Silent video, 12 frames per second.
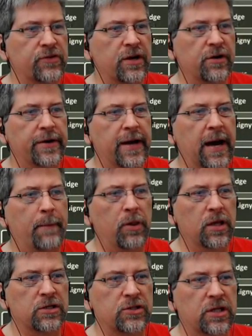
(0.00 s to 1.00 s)
They are not
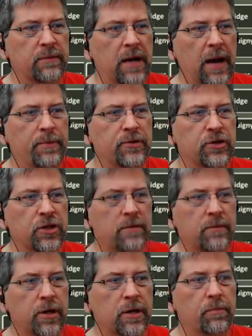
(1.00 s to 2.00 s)
placed on the map until the
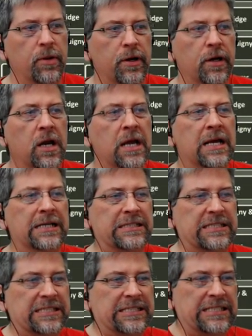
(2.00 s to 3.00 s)
American player
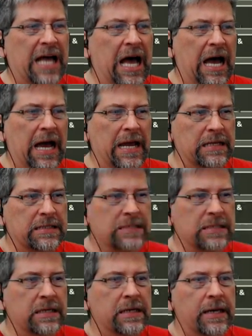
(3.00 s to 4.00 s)

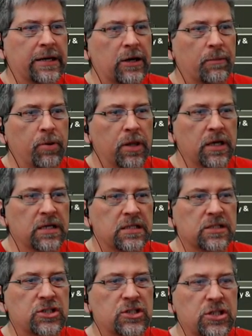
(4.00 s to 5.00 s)
decides, and are
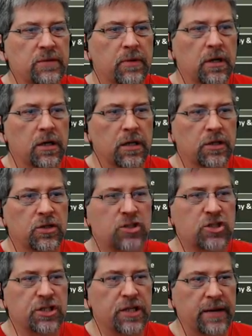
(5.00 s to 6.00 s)
placed similarly to
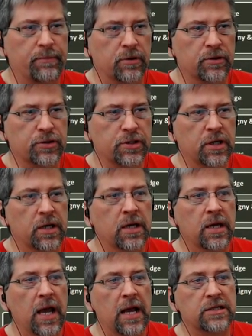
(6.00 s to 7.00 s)
snipers
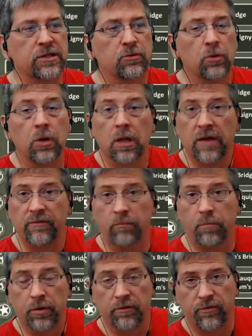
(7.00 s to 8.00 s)
as in Rule
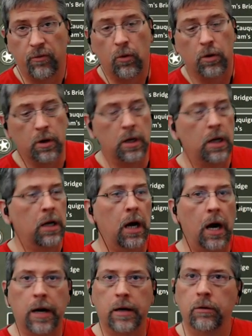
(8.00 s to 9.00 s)
11.4.
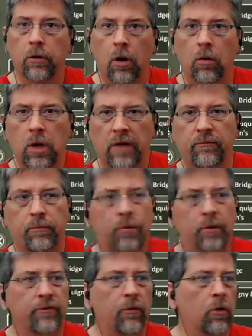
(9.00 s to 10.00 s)
I don't know
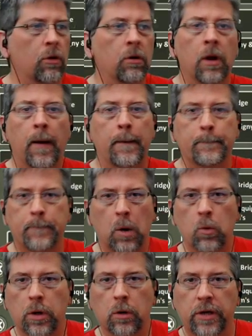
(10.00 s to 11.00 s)
11.4, but
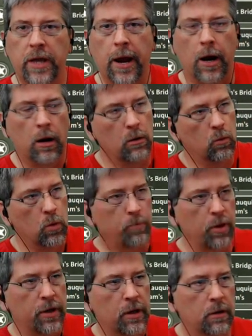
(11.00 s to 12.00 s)
we don't care. We're
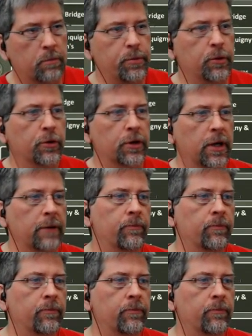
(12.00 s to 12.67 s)
playing a computer game.